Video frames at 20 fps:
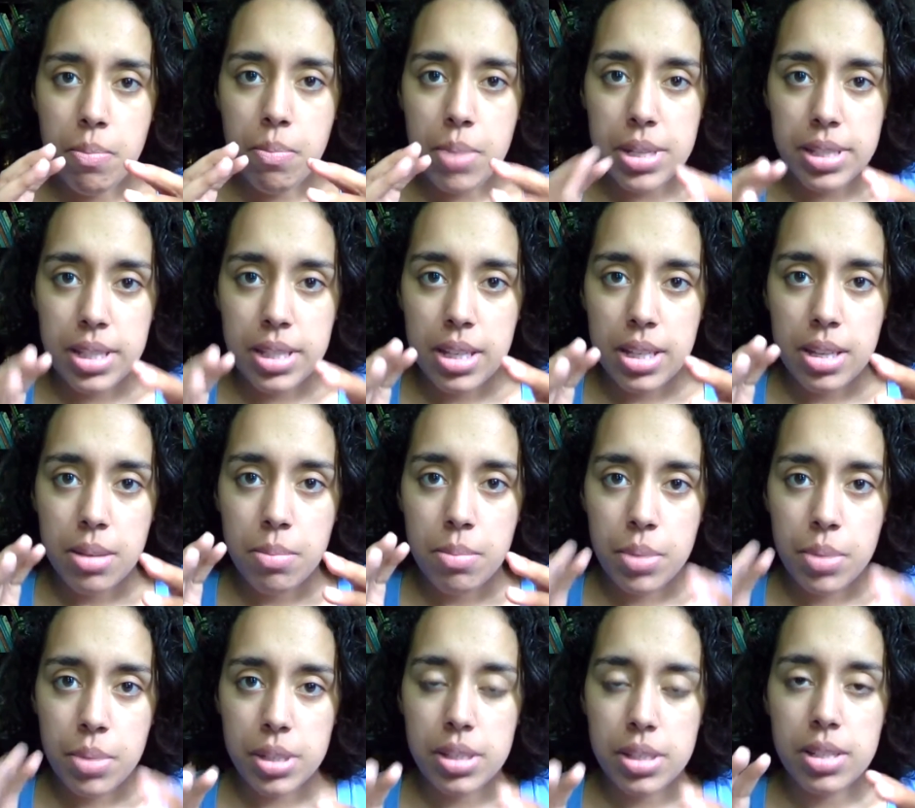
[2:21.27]
busy
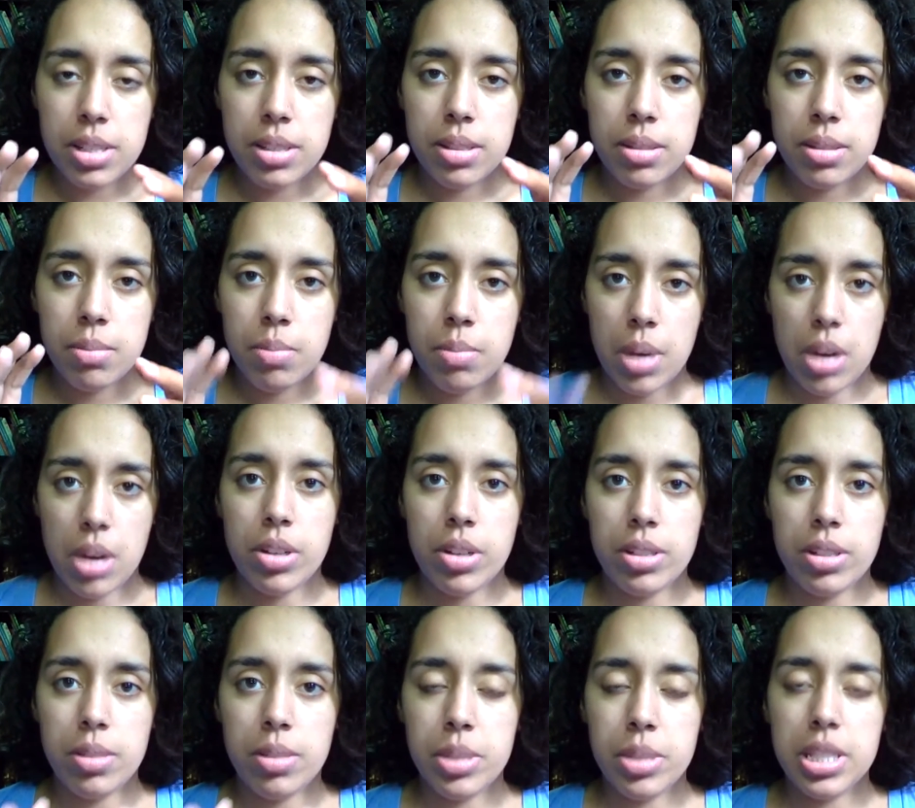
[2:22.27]
business
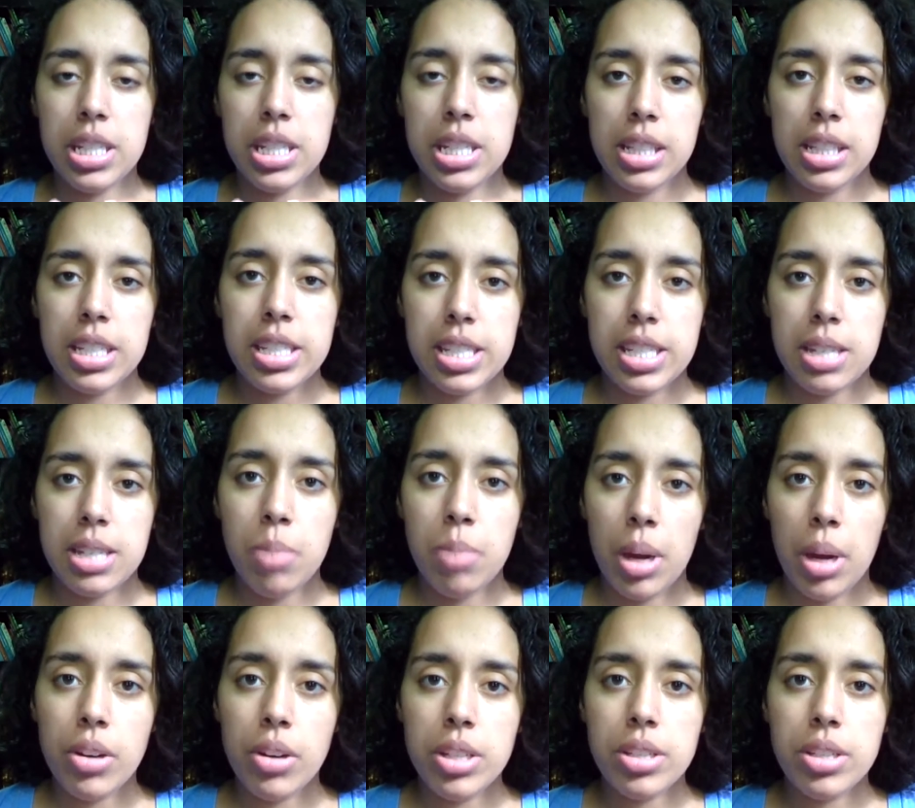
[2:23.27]
parents, busy LinkedIn
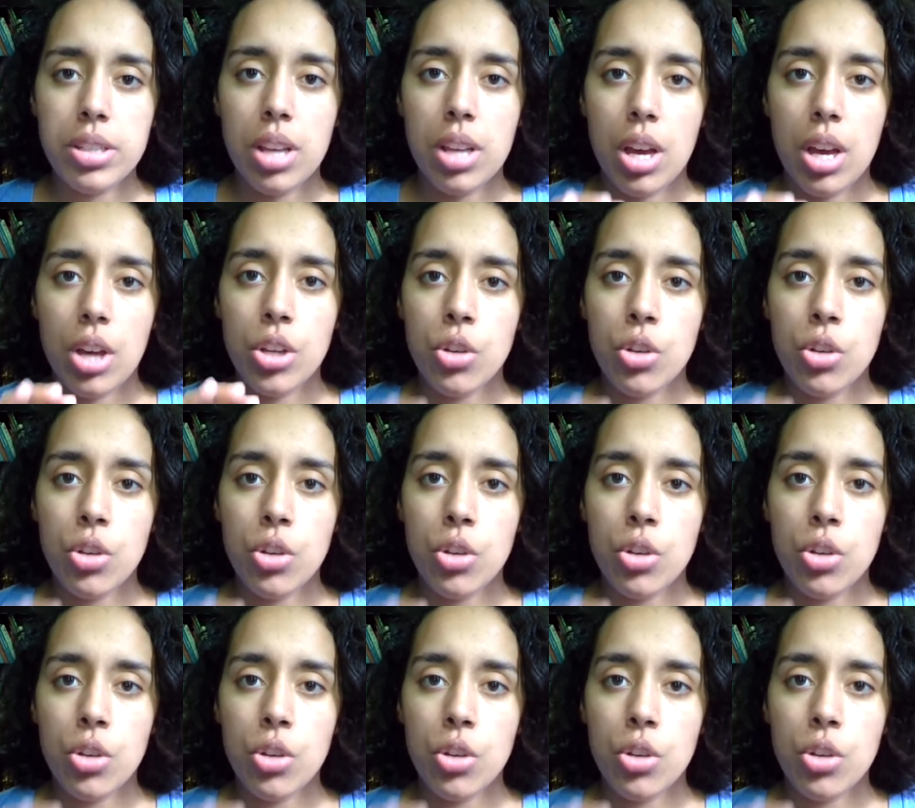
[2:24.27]
parents,